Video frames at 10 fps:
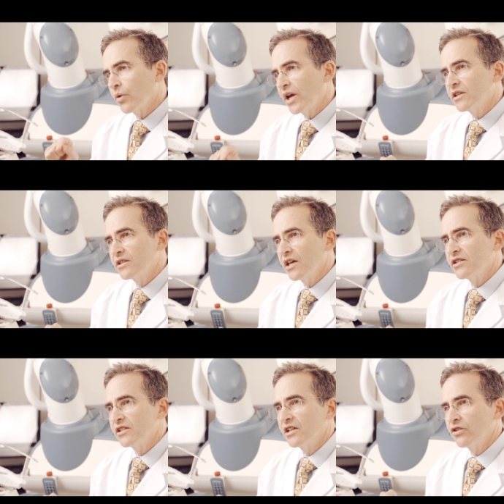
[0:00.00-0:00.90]
great
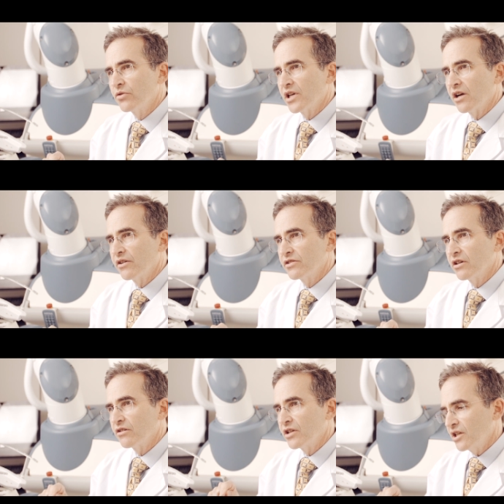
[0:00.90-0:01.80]
density in those areas
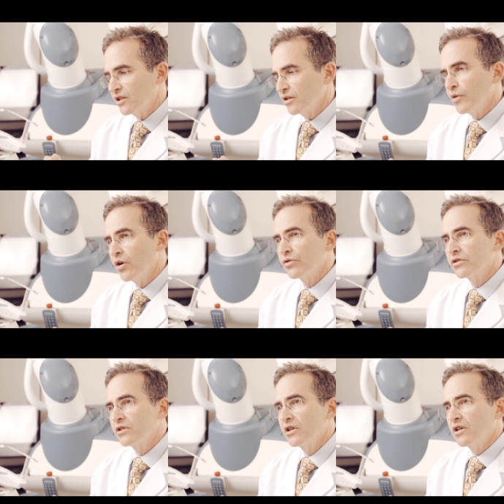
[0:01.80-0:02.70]
that are needed the
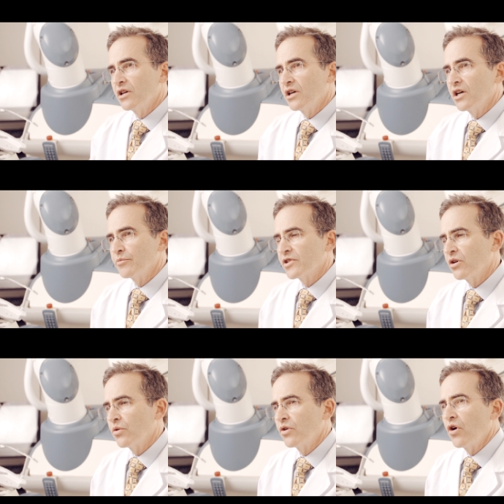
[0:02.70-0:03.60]
most. Um,
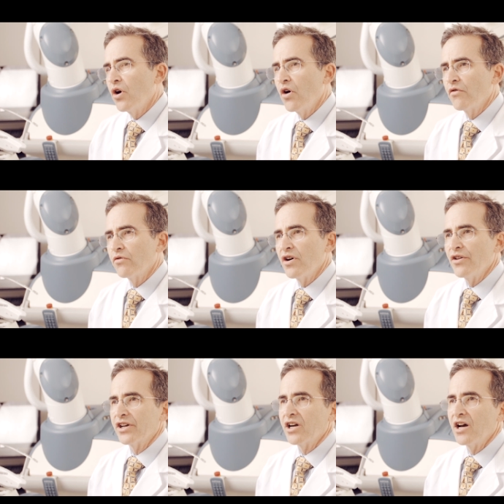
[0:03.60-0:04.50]
so
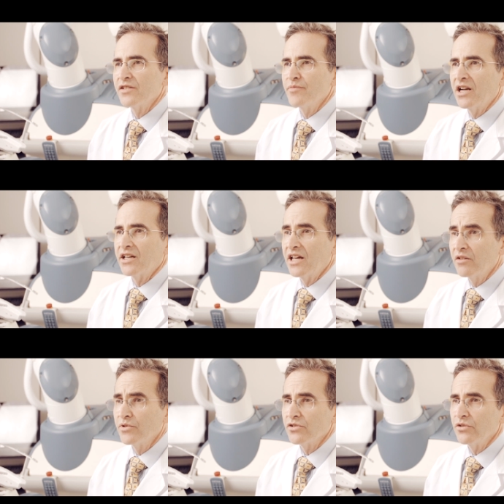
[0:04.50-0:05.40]
overall, the cosmetic
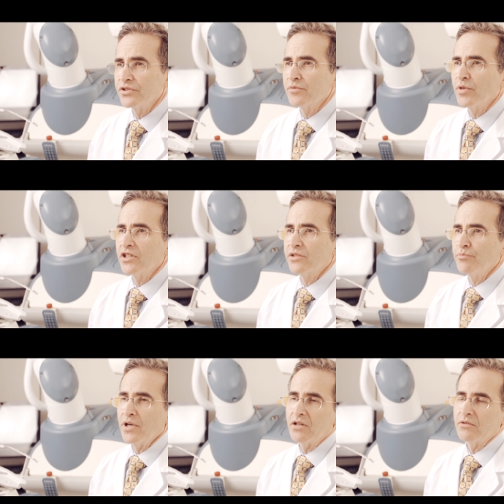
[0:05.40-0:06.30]
end result is much
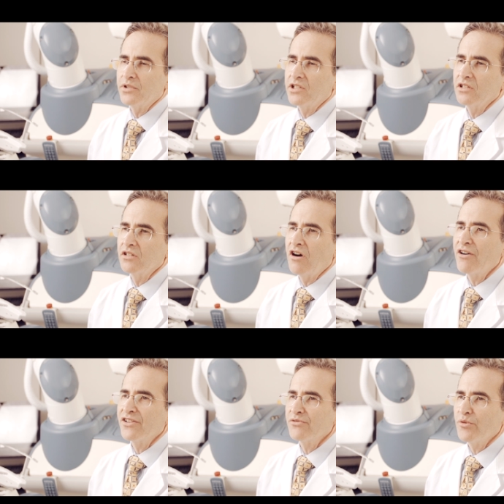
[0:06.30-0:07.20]
better with the uh,
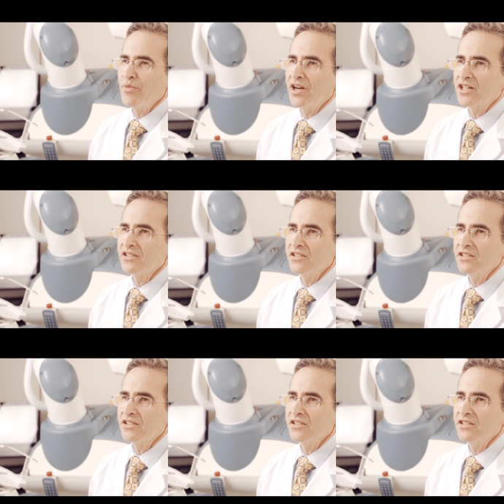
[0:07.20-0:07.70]
ARTAS robotic